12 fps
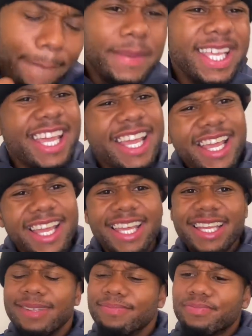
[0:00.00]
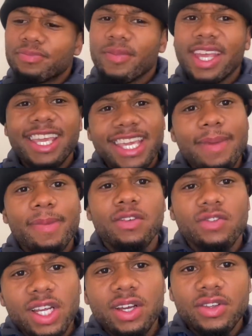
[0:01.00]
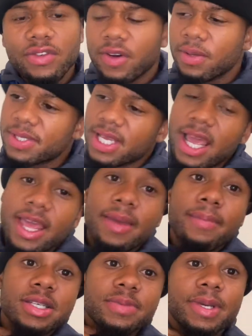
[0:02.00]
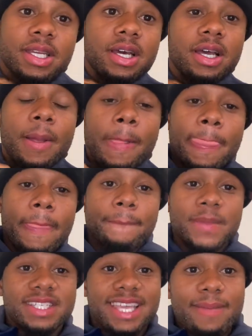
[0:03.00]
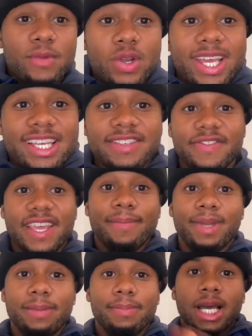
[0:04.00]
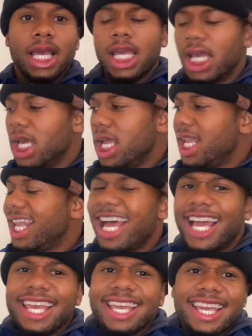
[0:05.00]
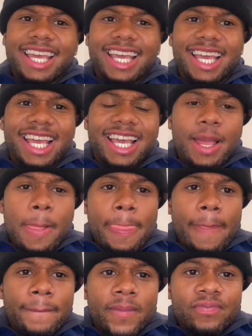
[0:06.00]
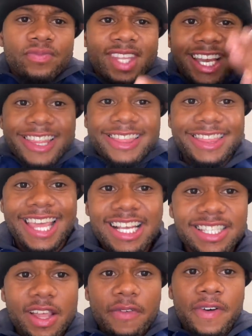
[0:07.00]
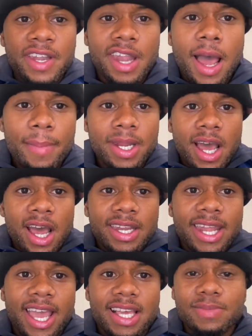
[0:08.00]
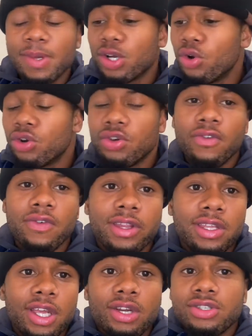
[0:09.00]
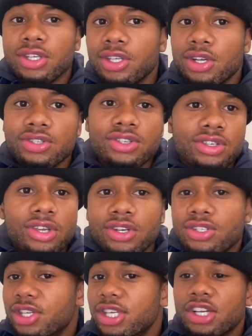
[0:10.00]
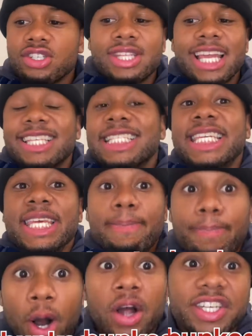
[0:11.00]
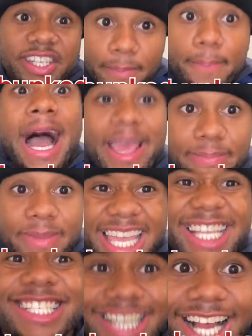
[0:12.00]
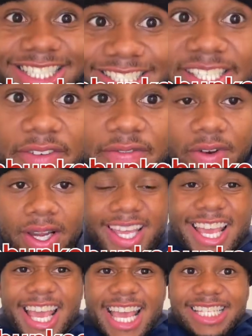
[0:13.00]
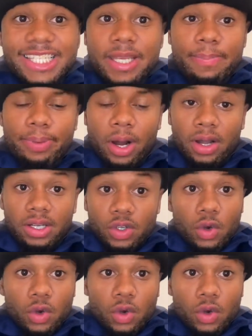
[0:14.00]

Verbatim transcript: yeah, he he keep it real. You feel what I'm saying? He must be the scapegoat of his family. But like, that's the phenomenon that has been going on for years and years and years and years that is debunked by me. Josh Different is debunked.